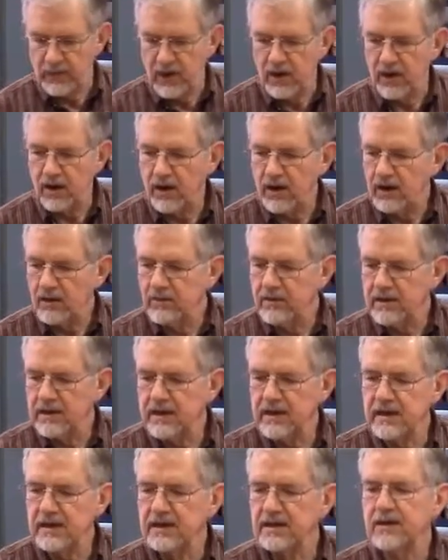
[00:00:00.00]
All we
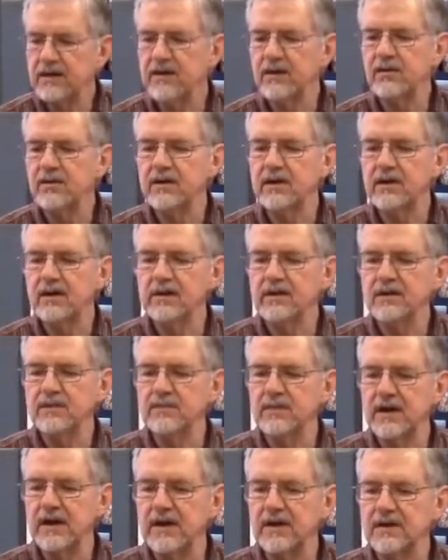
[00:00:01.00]
need, according to this
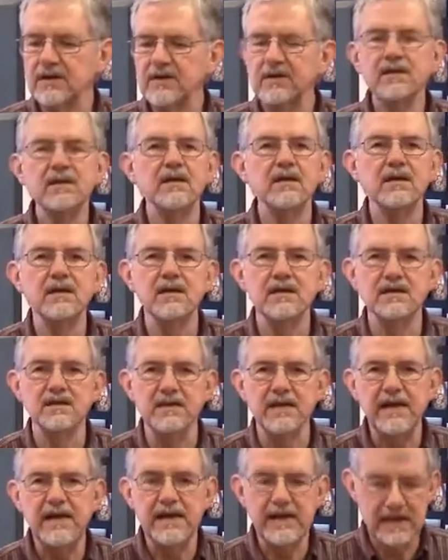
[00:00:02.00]
box, is an
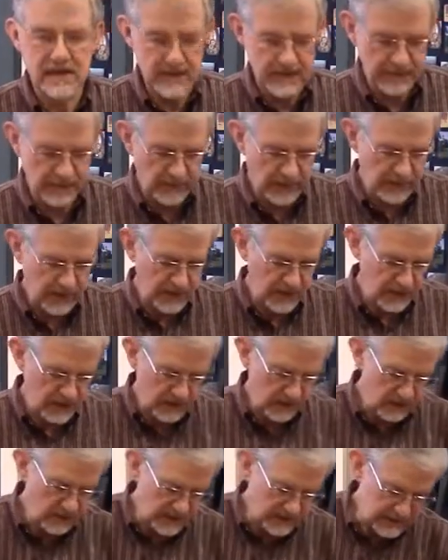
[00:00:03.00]
egg.
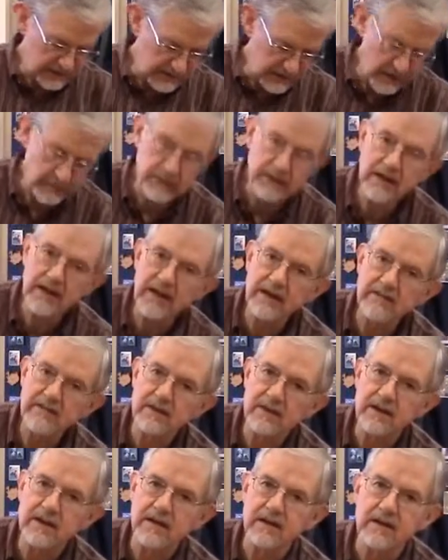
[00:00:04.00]
Well, I just happen to have an
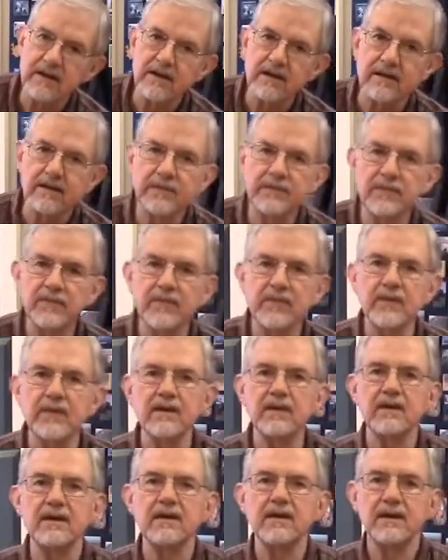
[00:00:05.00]
egg here.
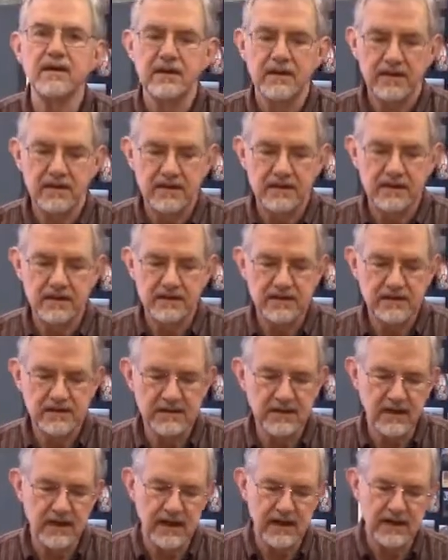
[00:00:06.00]
This is
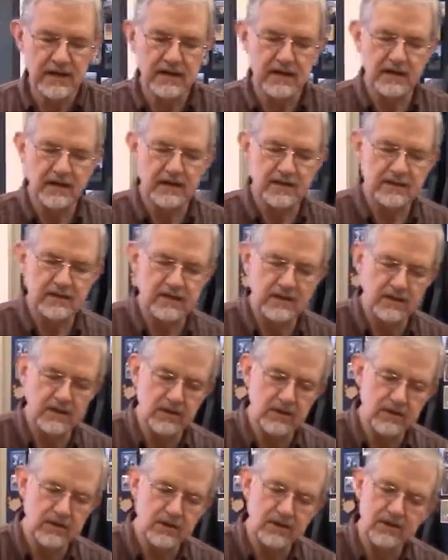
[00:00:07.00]
an egg.
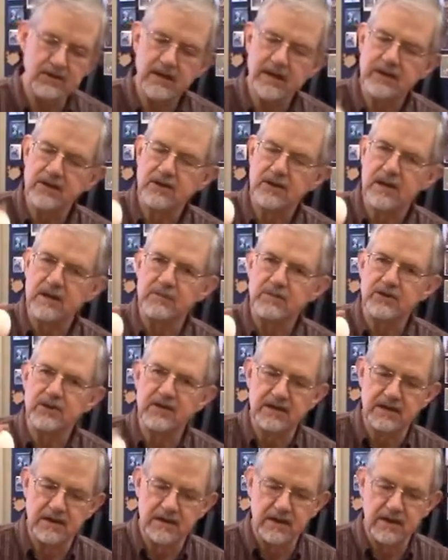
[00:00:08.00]
Notice it's egg-shaped,
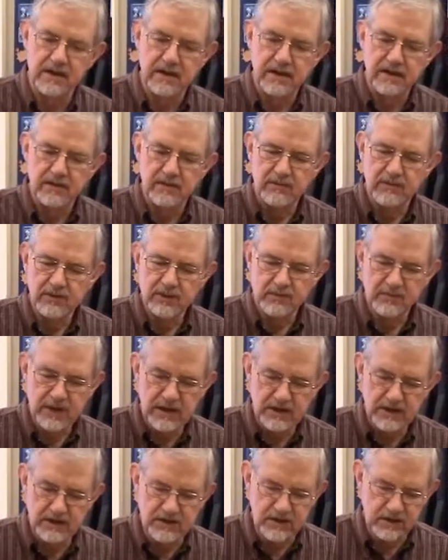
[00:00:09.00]
which
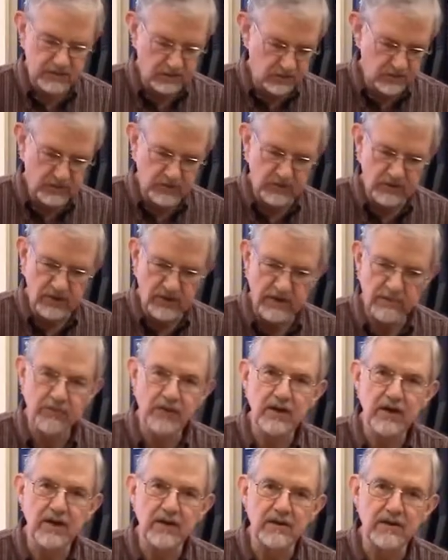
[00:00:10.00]
means that it will roll off
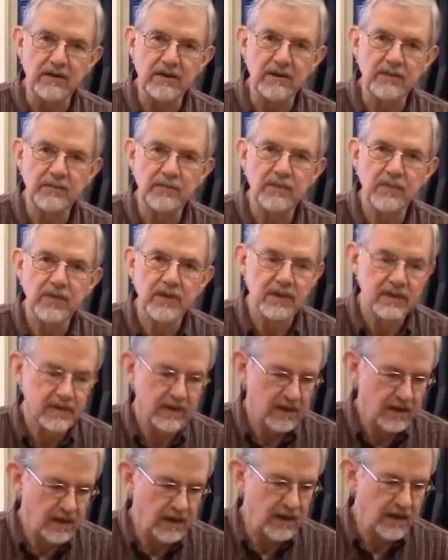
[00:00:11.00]
the counter
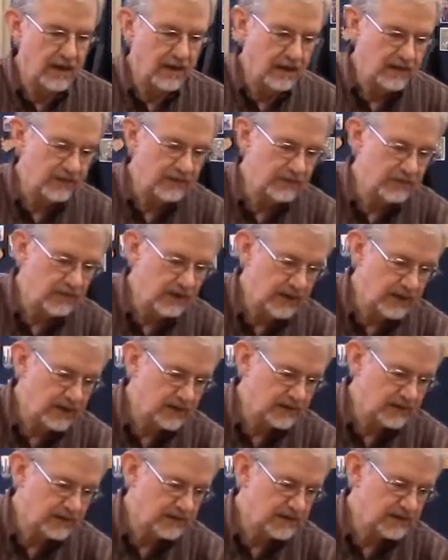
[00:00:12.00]
if you let
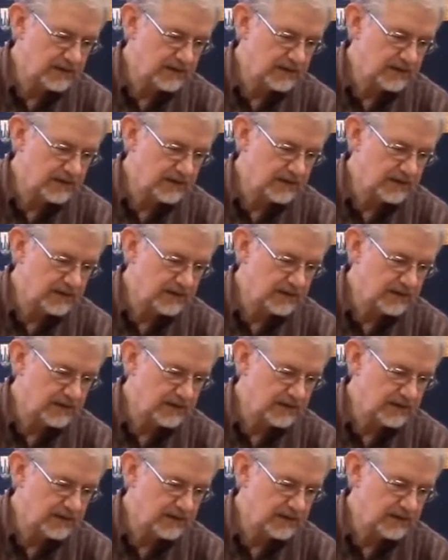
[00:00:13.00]
it.